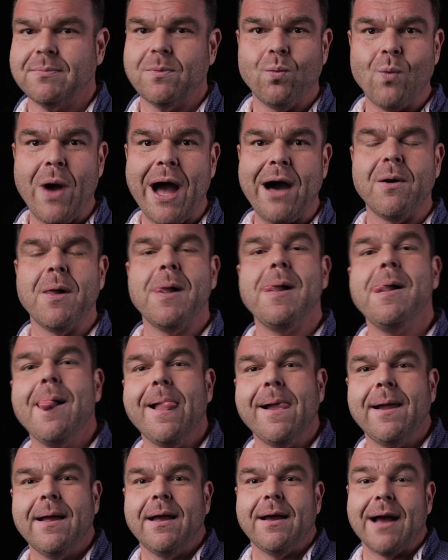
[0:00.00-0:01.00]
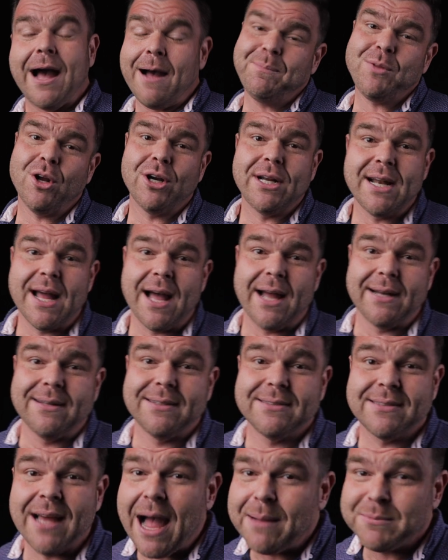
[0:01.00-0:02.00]
Wow. I'm 39.
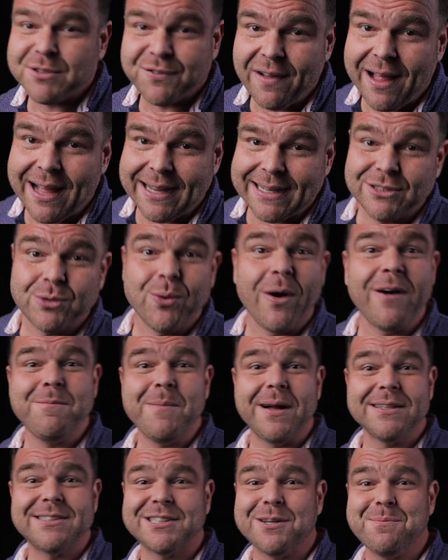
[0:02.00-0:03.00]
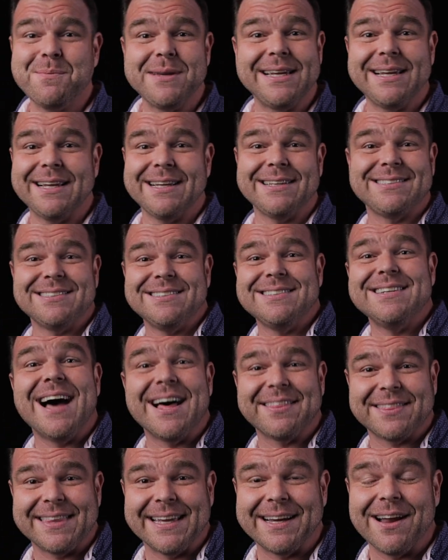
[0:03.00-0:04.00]
Time's flying. 12 months to me is
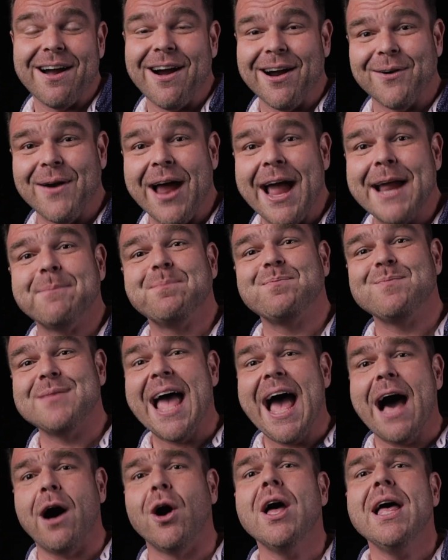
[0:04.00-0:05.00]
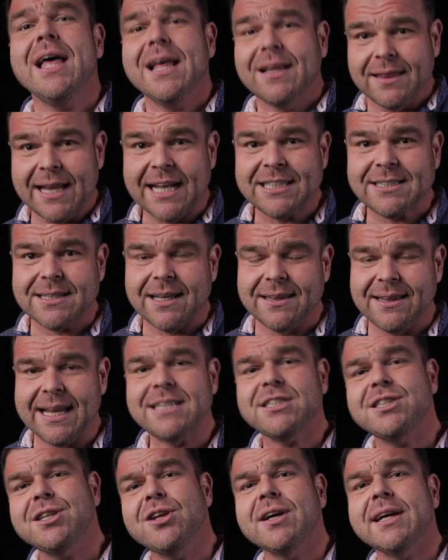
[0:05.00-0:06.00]
nothing, all right? Now, let's
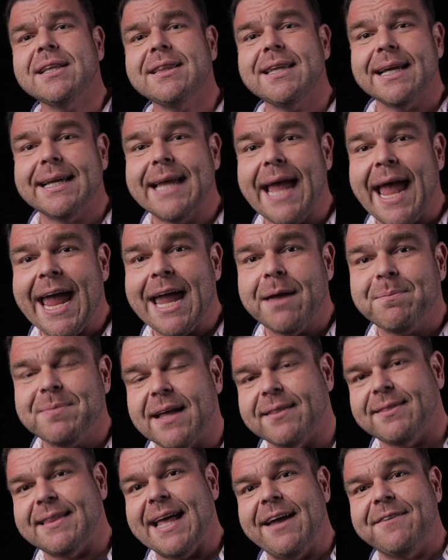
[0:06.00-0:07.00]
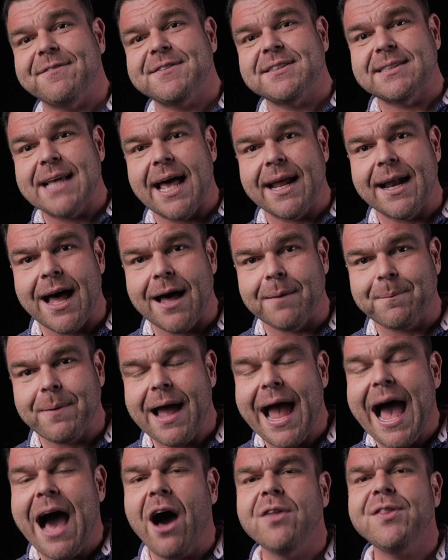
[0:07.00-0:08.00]
look at the game that they've set up,
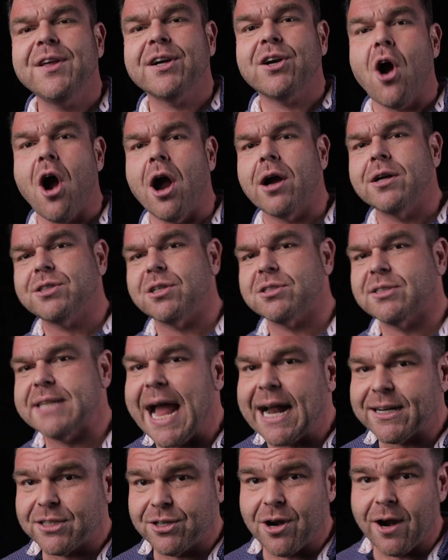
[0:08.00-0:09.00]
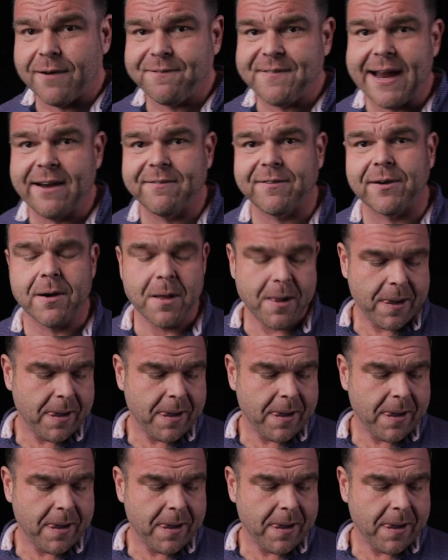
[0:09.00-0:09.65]
how the cards are stacked in our favor.